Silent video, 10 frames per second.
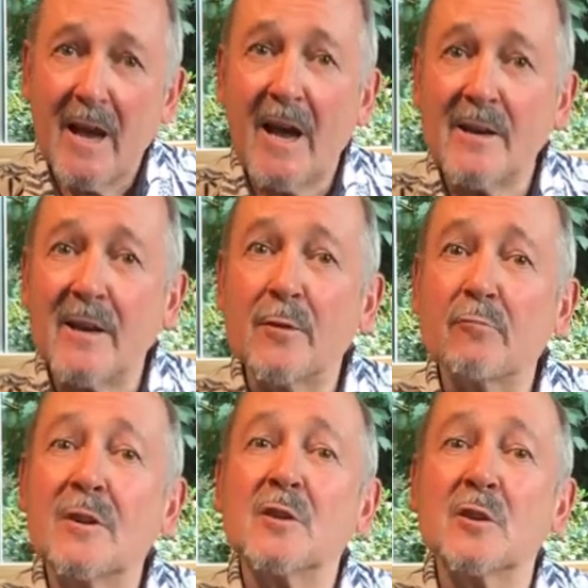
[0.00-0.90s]
and yet the
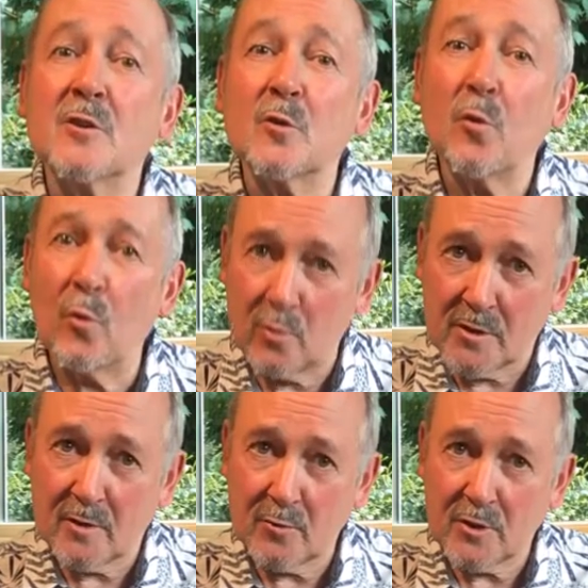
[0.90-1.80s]
research
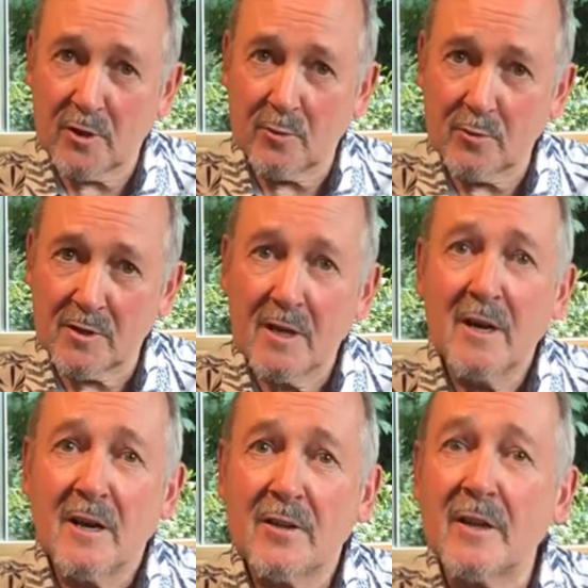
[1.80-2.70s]
also shows
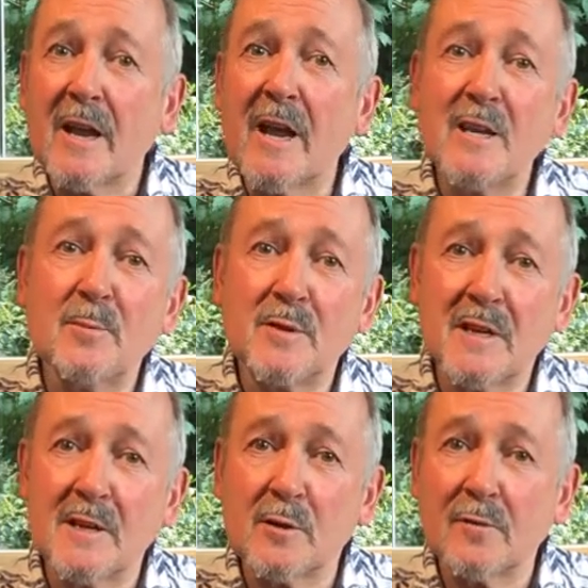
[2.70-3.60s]
that
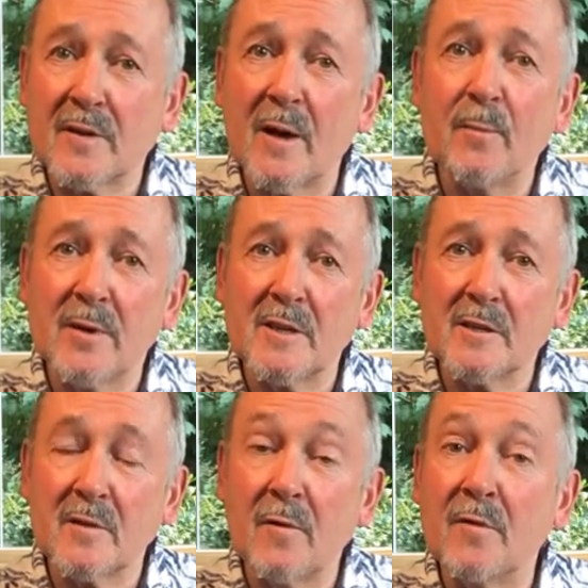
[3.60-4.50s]
80% of
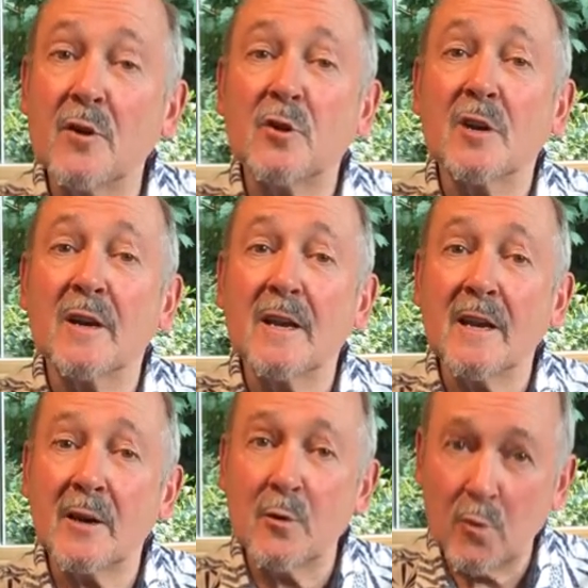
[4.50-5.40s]
companies virtually
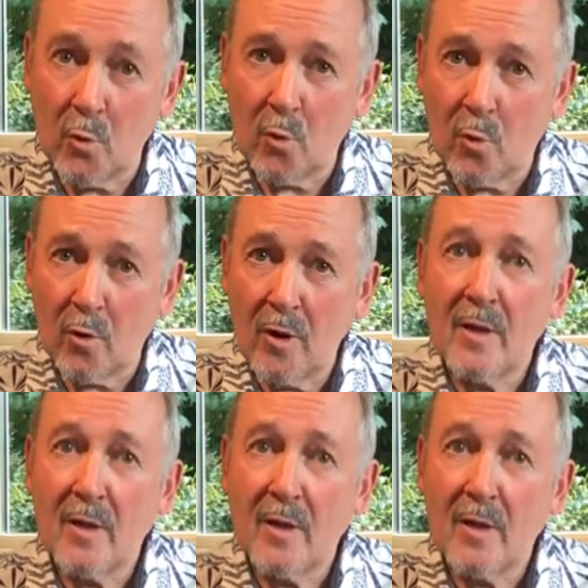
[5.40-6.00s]
ignore